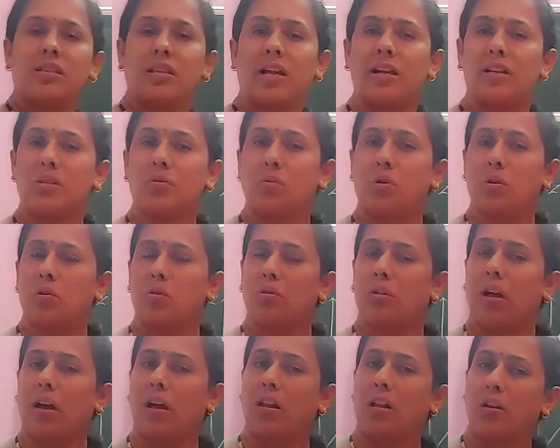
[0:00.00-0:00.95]
stands for
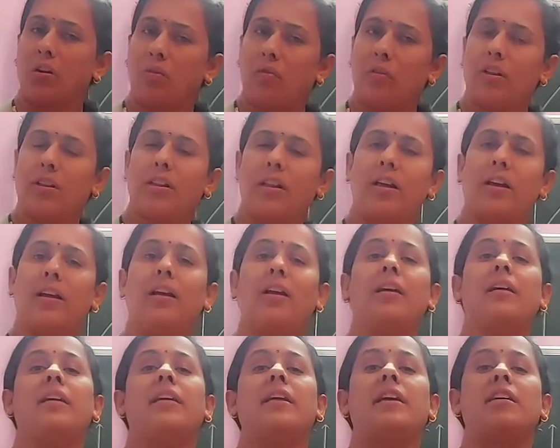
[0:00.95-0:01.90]
along with
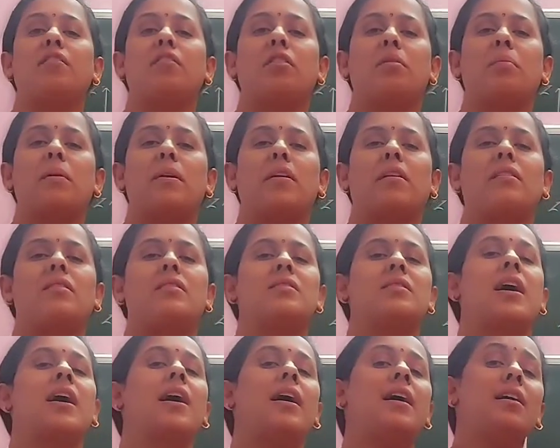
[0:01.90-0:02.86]
a d
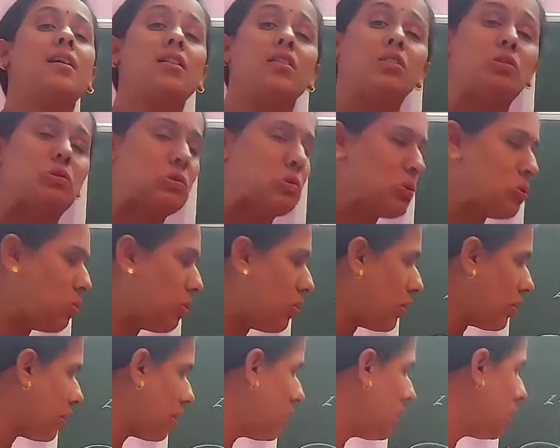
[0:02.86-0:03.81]
orbitals and so
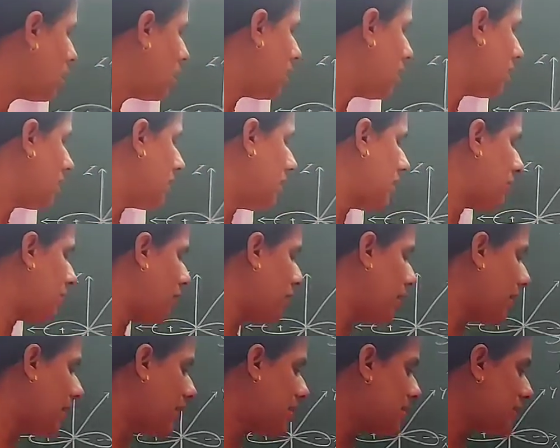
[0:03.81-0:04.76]
on.
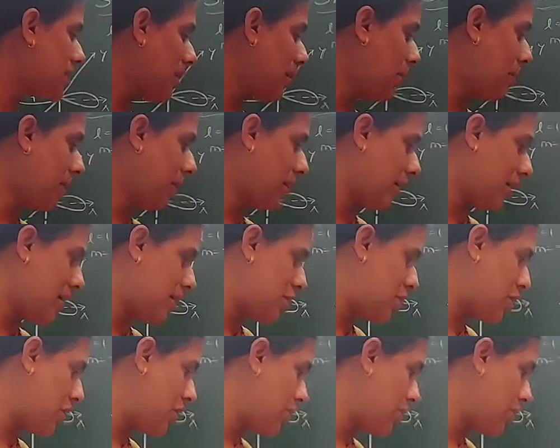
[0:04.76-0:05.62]
Therefore, except K